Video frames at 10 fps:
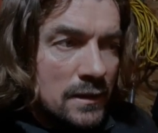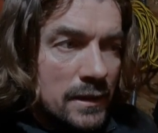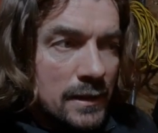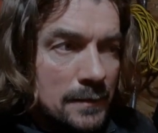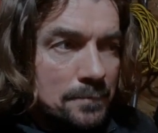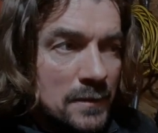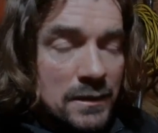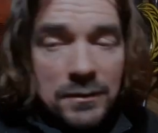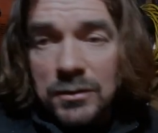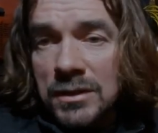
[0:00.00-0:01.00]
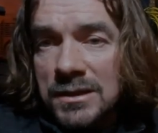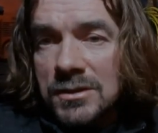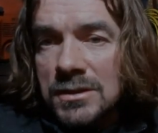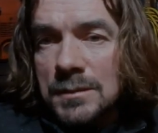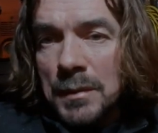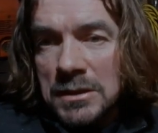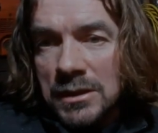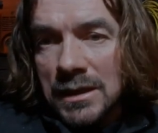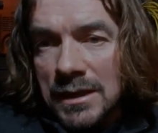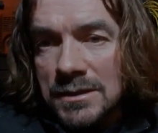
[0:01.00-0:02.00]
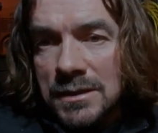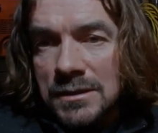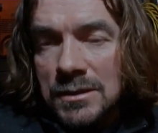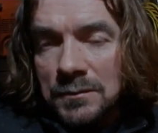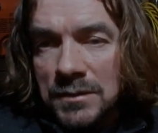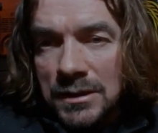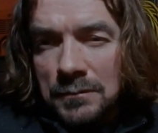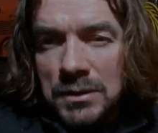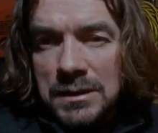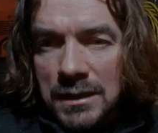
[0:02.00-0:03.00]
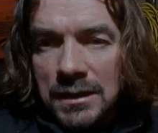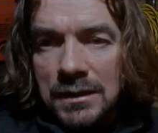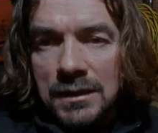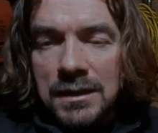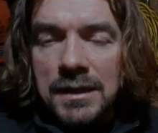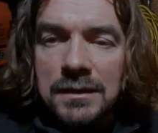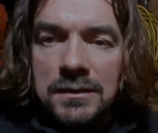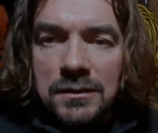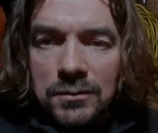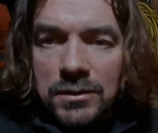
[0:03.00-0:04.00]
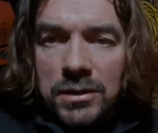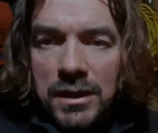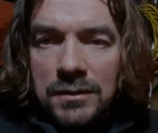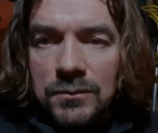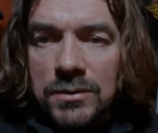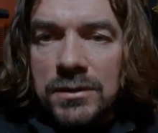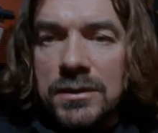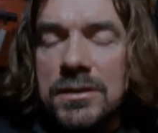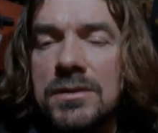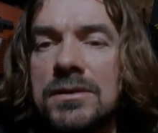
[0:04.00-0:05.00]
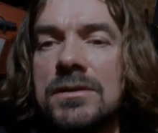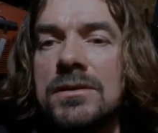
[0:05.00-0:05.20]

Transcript: And unless you specialize in something in particular, like, you know, crane work, or